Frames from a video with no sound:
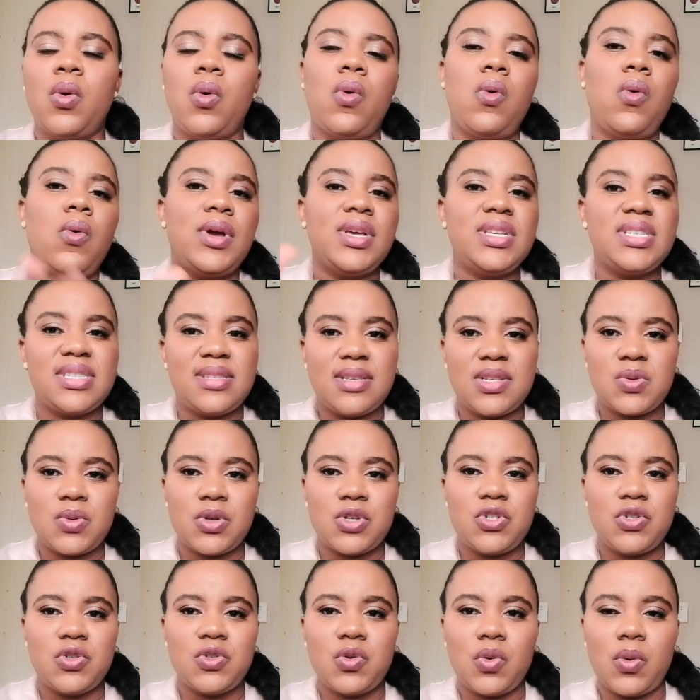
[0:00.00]
Or is this
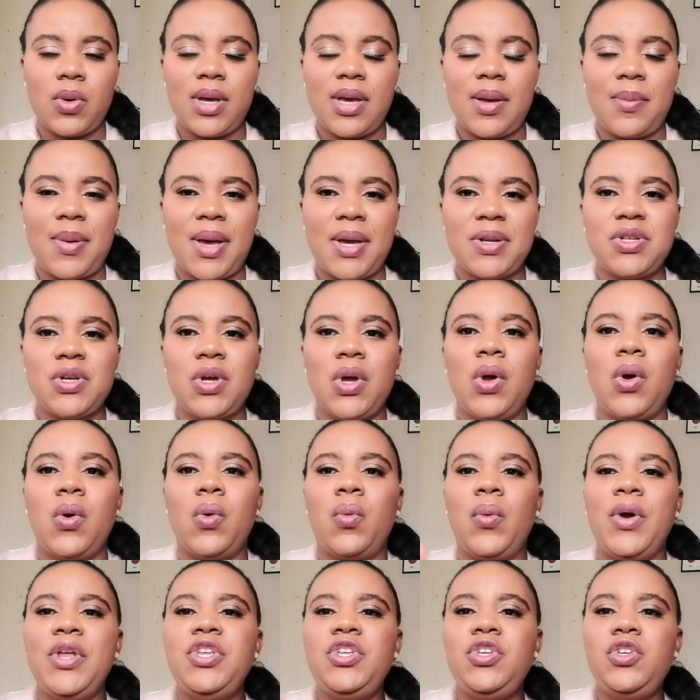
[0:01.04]
what you're talking about?
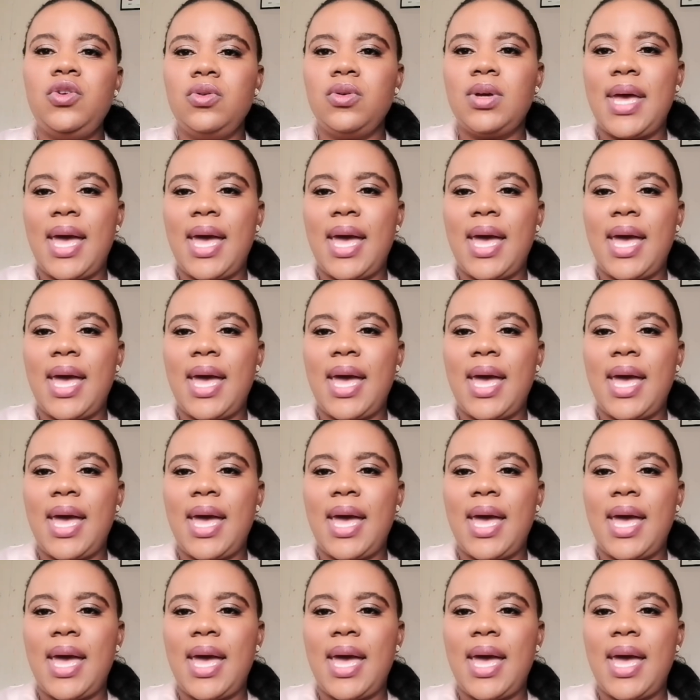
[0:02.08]
When you